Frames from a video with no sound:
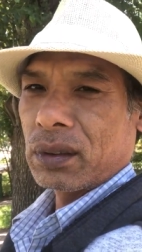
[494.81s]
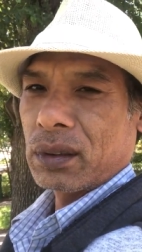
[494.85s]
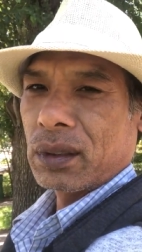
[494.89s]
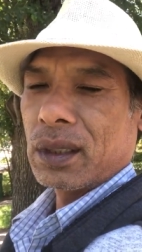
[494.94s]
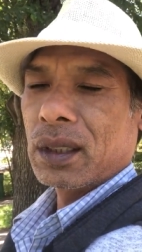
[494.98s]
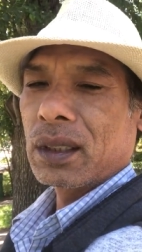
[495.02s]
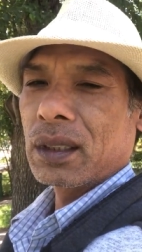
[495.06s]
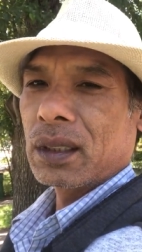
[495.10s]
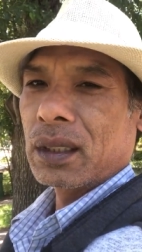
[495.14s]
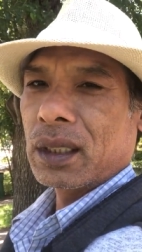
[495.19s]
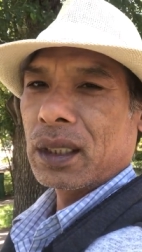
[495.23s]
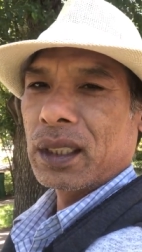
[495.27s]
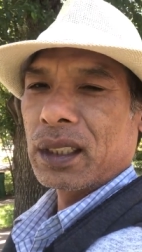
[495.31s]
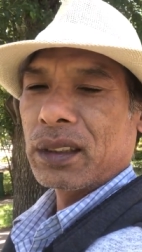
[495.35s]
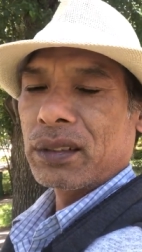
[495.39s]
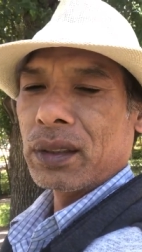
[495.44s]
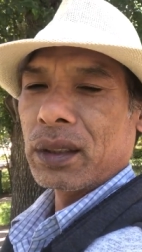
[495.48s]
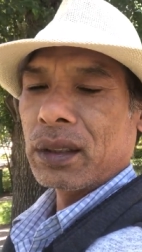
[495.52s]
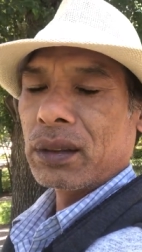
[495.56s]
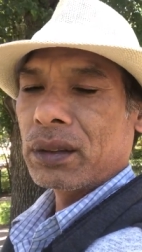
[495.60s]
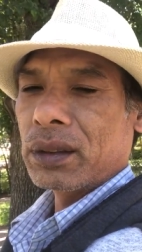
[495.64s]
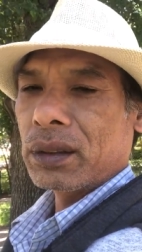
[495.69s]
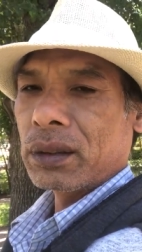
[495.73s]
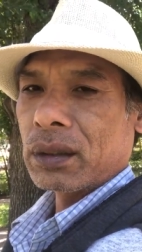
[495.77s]
because these
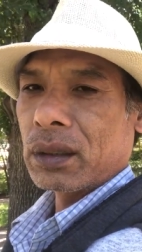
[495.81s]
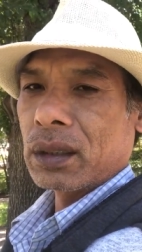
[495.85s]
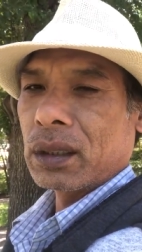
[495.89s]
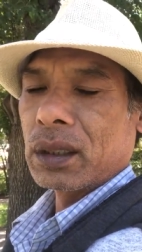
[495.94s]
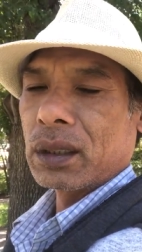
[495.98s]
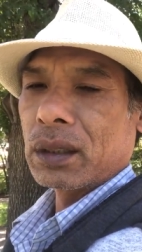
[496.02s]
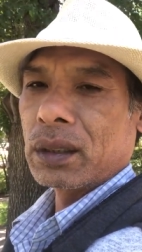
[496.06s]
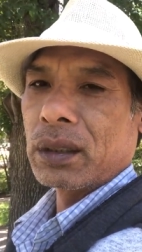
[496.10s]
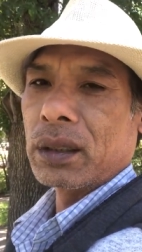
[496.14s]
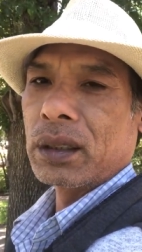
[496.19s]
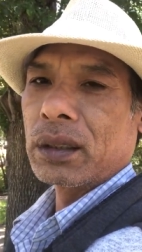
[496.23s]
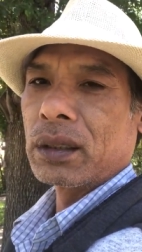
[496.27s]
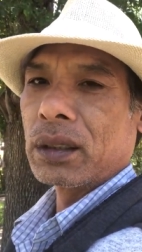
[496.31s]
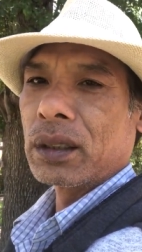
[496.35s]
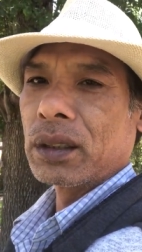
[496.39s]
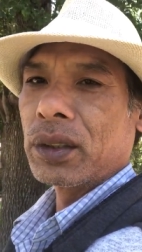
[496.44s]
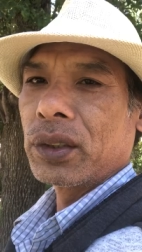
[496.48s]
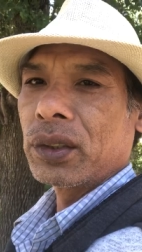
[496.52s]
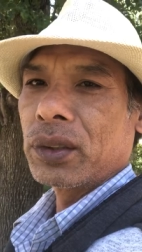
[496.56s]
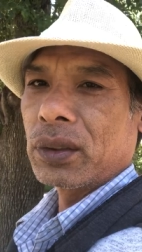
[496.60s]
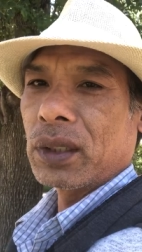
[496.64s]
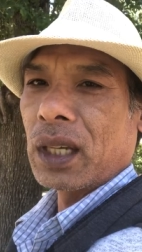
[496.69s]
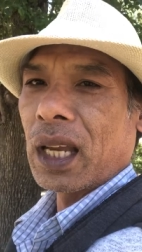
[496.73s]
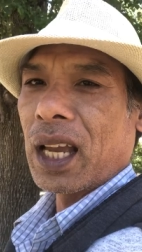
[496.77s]
teachers are gonna teach
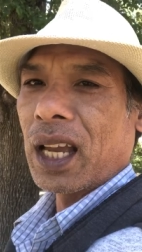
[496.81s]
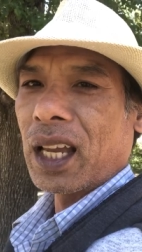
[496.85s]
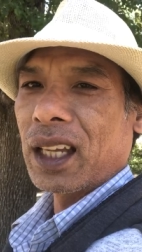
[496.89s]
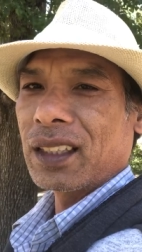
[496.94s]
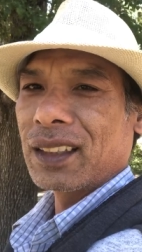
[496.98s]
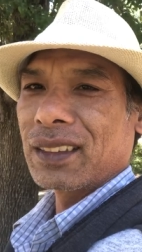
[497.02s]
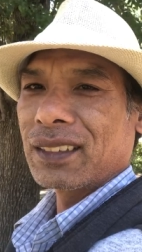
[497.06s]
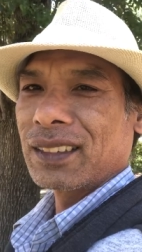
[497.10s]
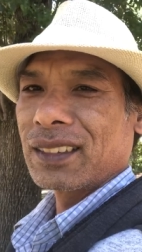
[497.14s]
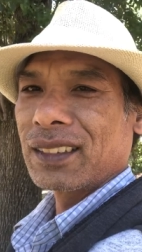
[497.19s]
you guys.